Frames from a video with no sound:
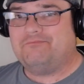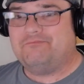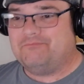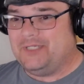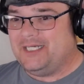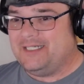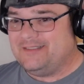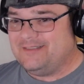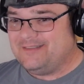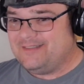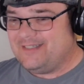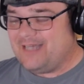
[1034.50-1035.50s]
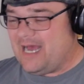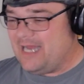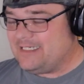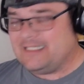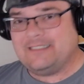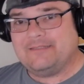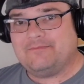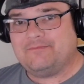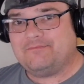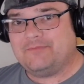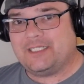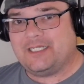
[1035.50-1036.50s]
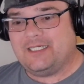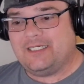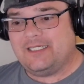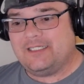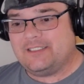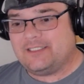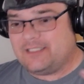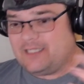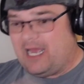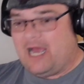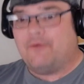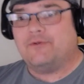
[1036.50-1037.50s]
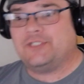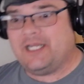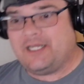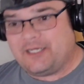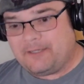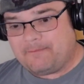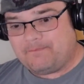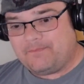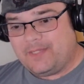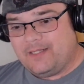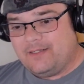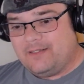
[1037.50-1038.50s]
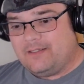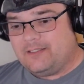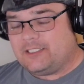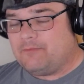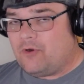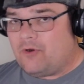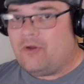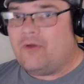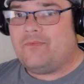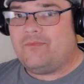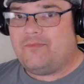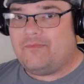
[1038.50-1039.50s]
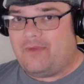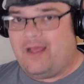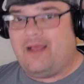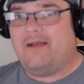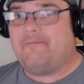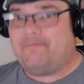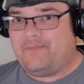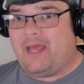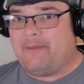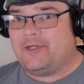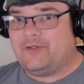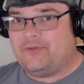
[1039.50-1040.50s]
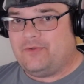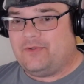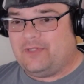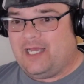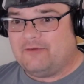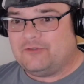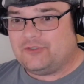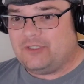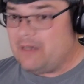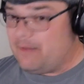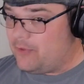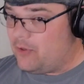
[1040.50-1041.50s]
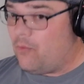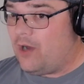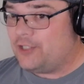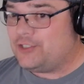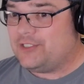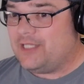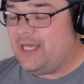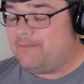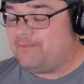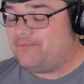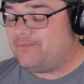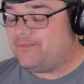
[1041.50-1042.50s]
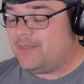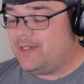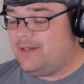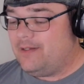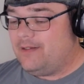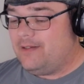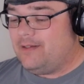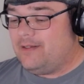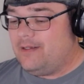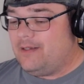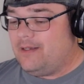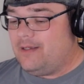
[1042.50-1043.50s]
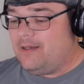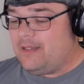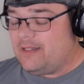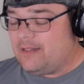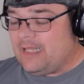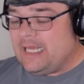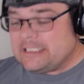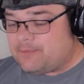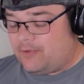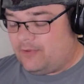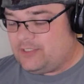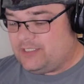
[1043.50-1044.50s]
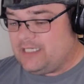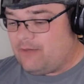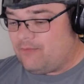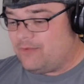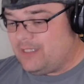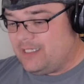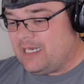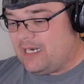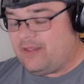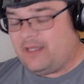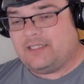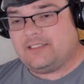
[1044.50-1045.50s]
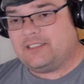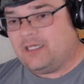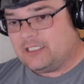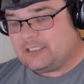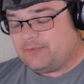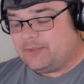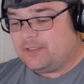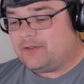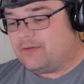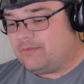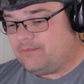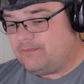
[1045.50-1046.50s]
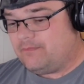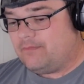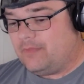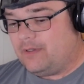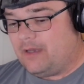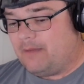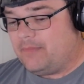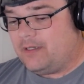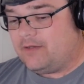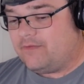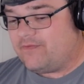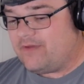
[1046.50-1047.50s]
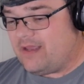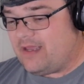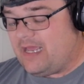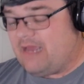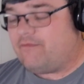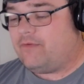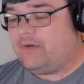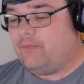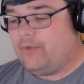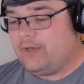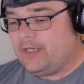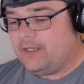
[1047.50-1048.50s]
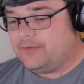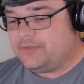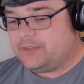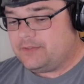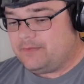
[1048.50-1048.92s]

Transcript: But I didn't because I was editing. Tomorrow, I'm going to do a live stream and I'm going to watch that. And the last person I really got to thank is the Hospitaller, above everyone else.